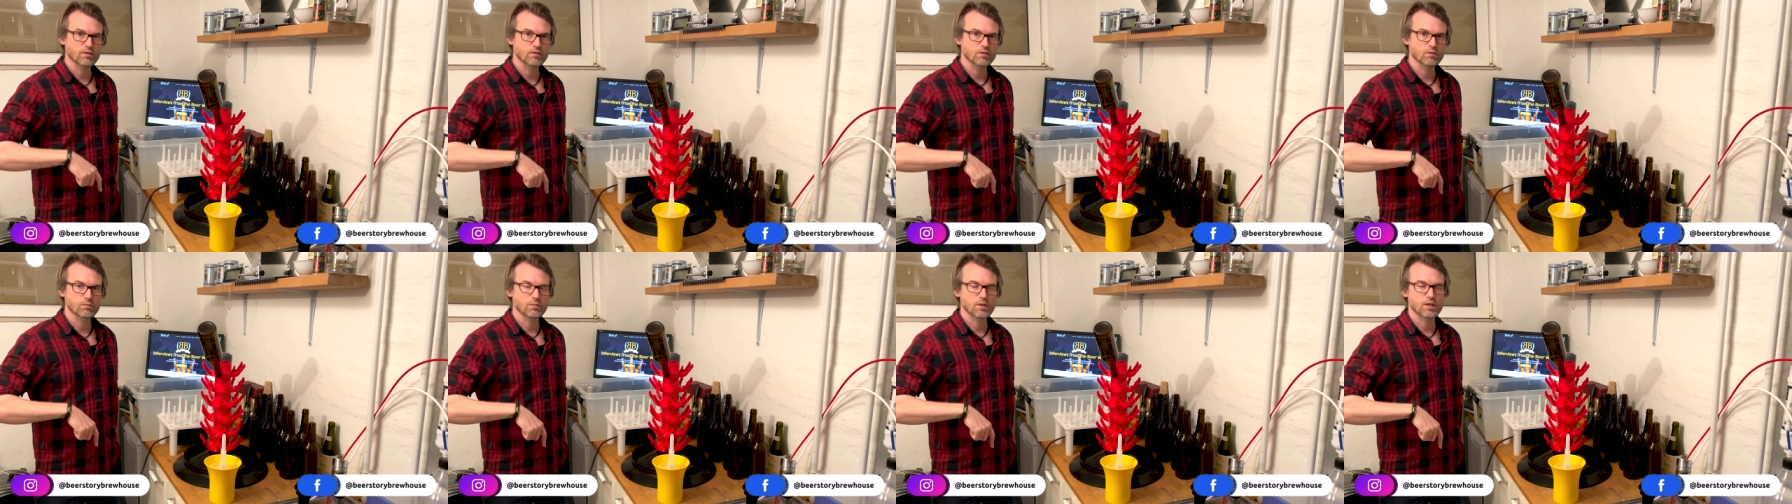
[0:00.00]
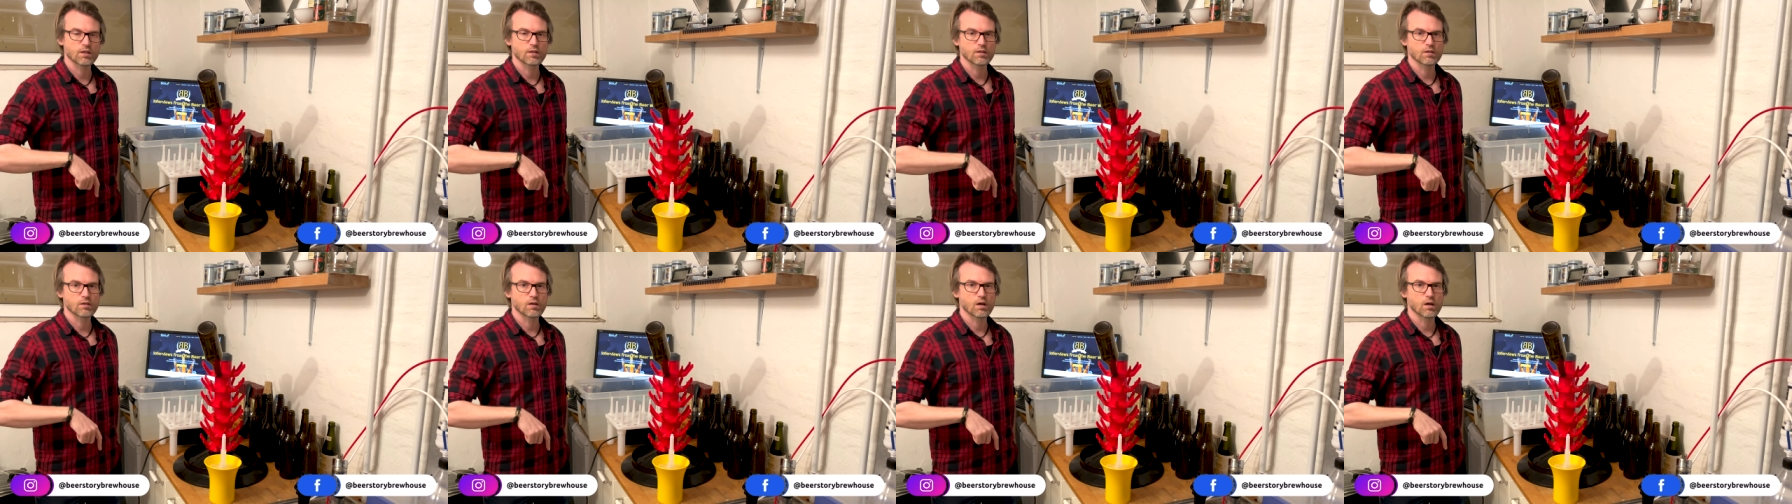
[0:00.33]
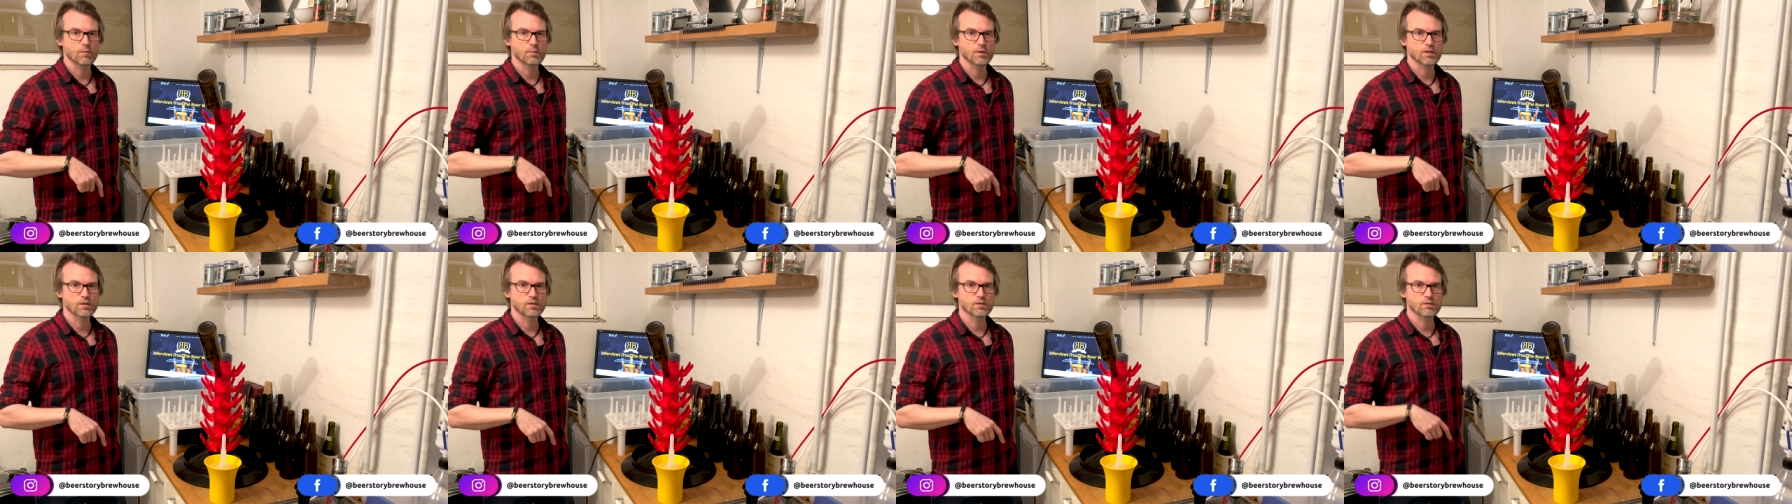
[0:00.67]
to me in the
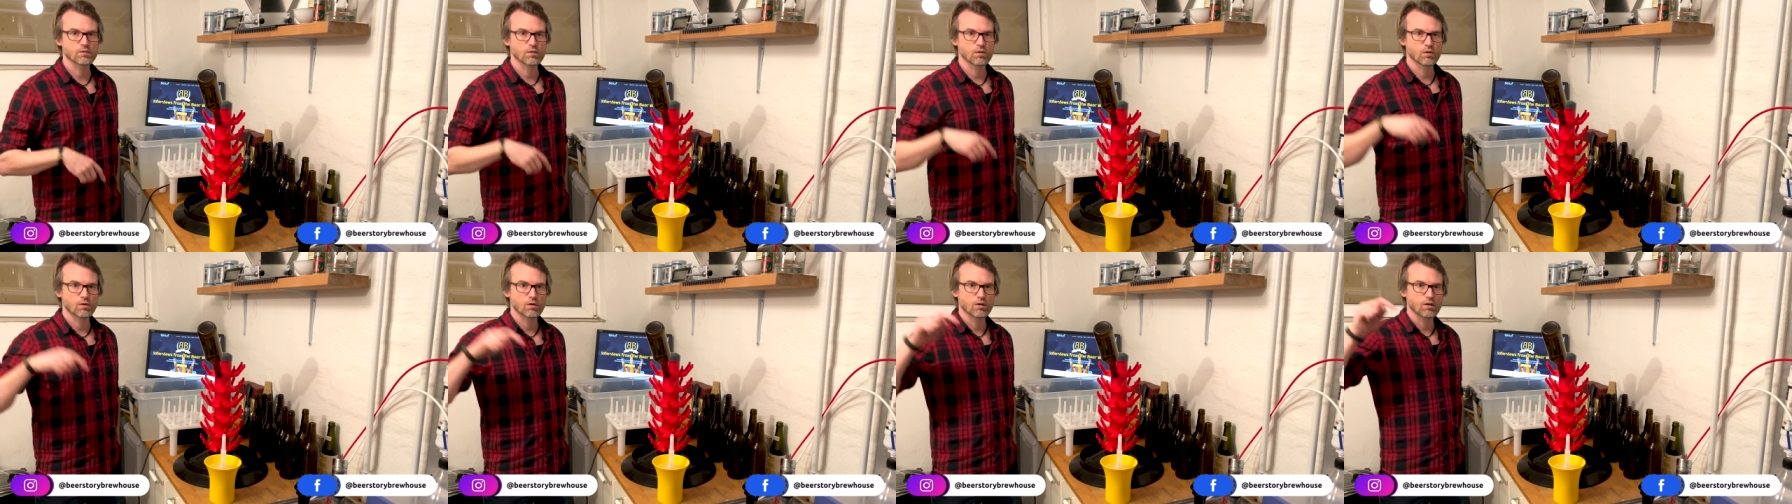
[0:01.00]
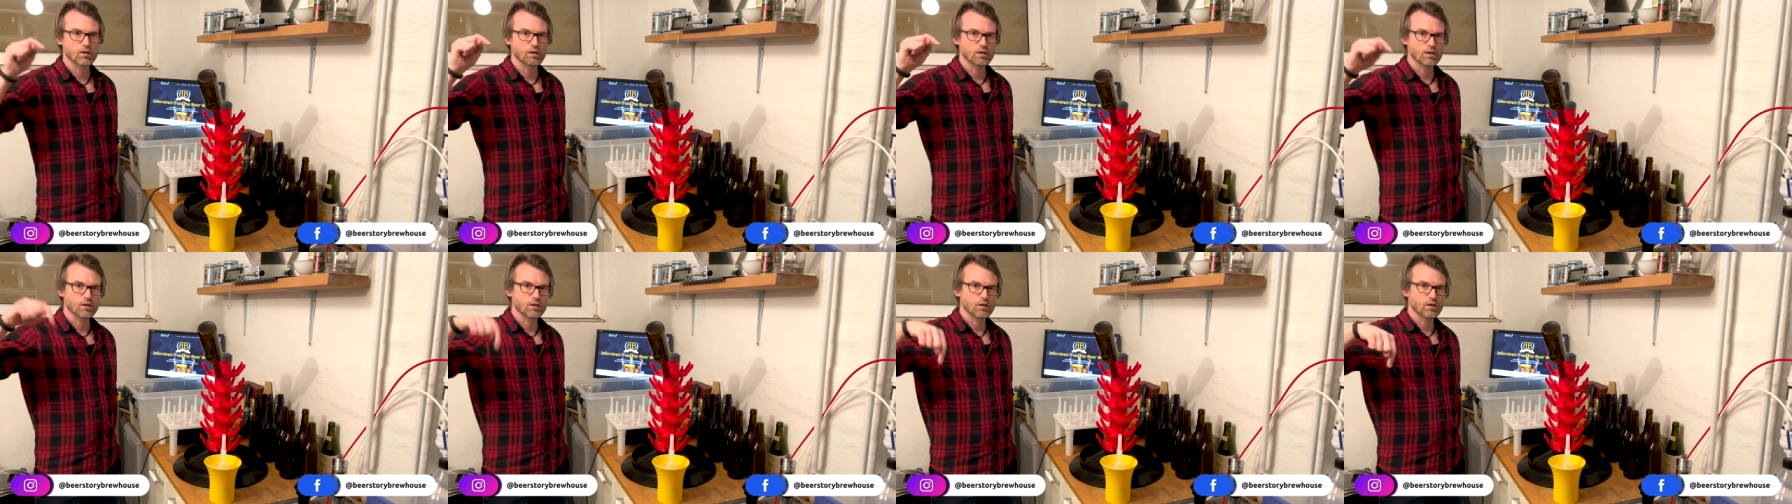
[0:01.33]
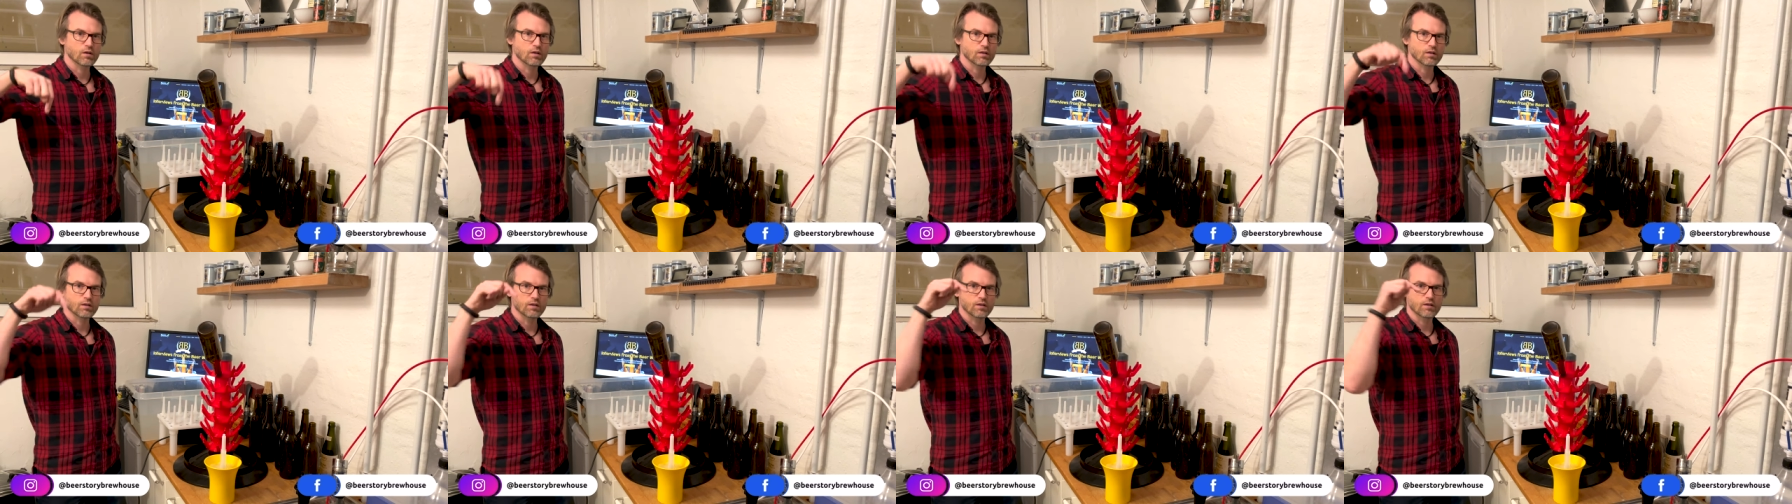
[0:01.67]
comments or
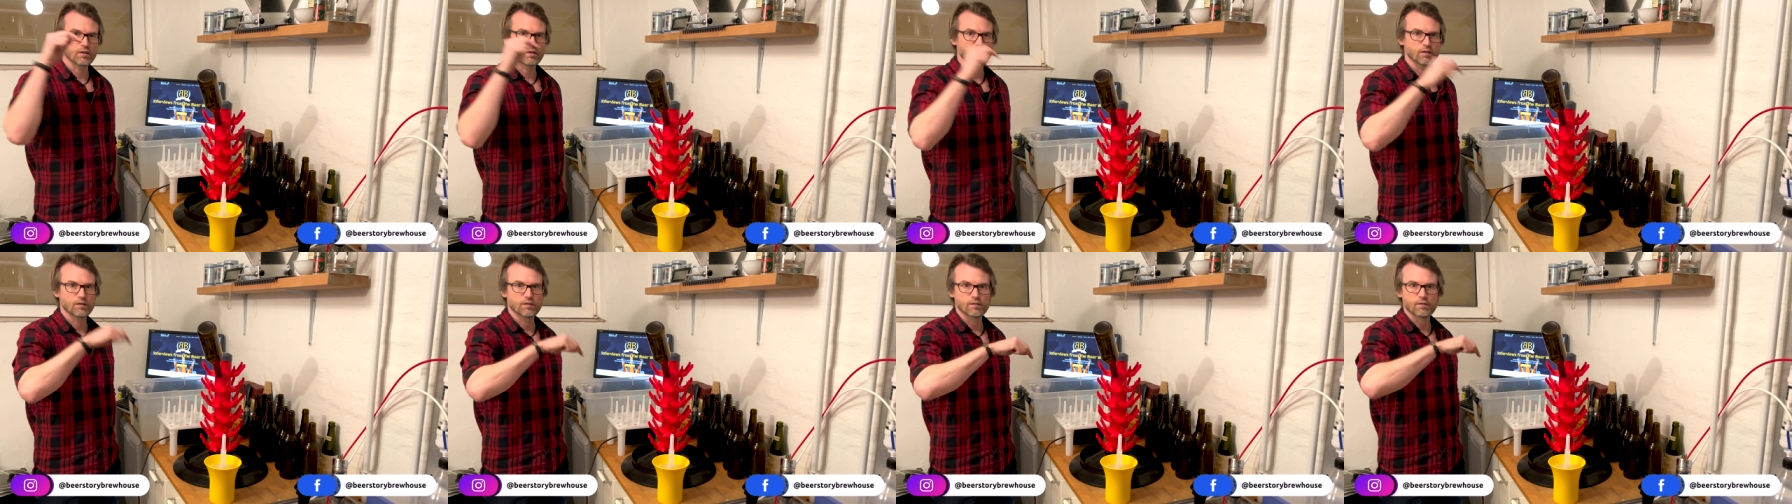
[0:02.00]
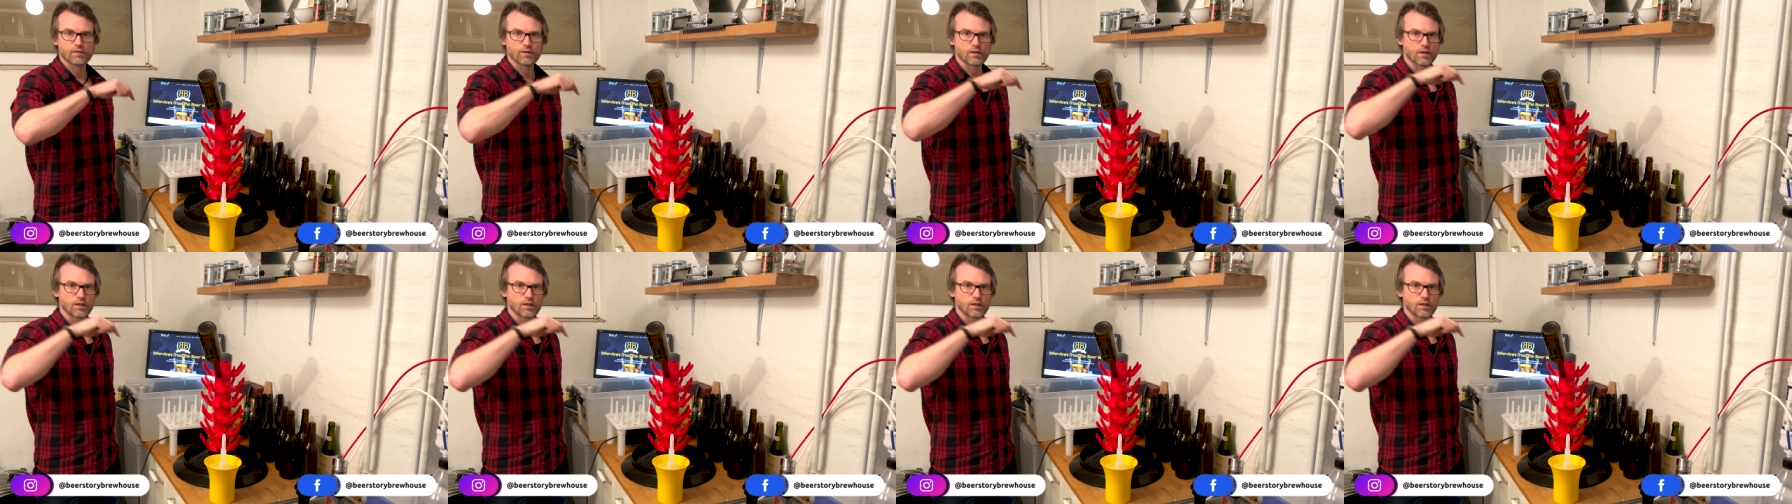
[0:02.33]
on uh,